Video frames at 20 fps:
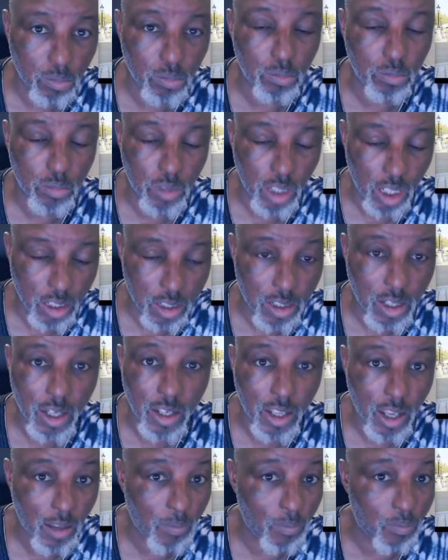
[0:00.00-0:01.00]
they say
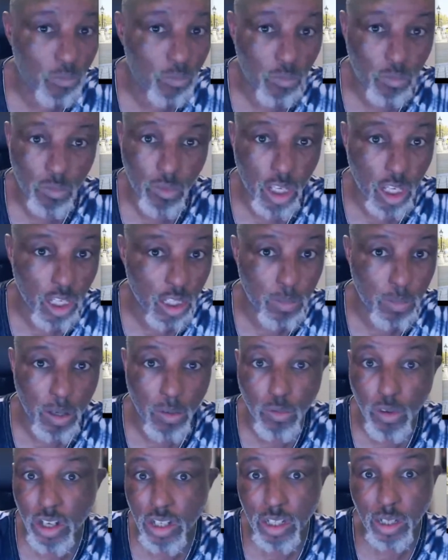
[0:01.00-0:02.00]
that he's been
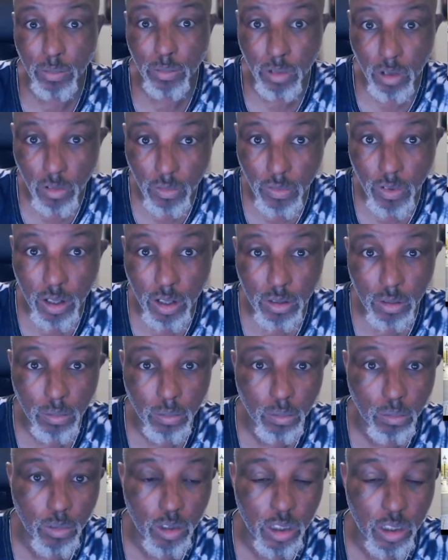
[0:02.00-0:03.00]
racially profiled,
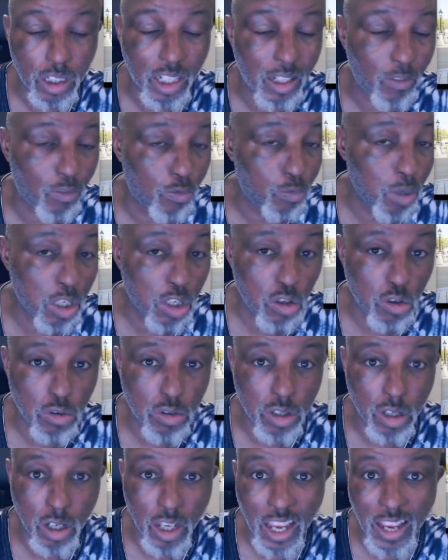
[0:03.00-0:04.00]
that they've been
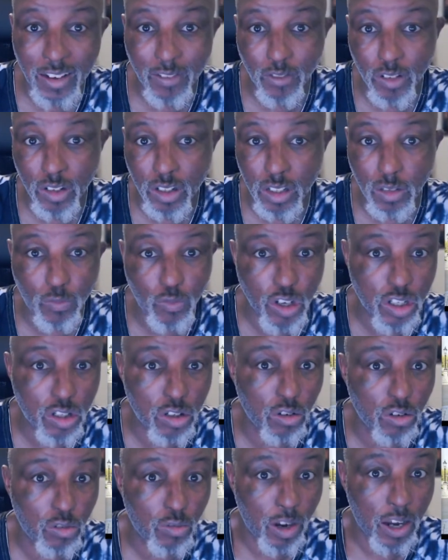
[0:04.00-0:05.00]
using
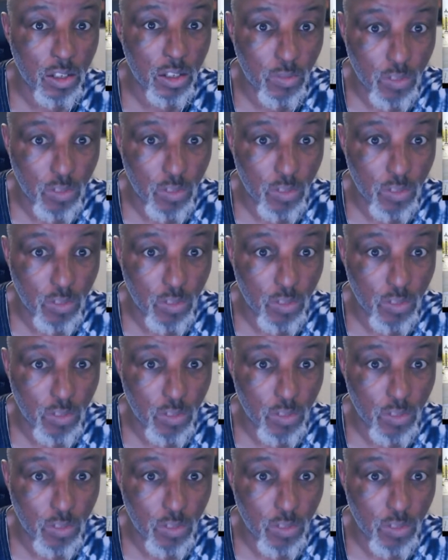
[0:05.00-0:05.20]
insufficient grounds for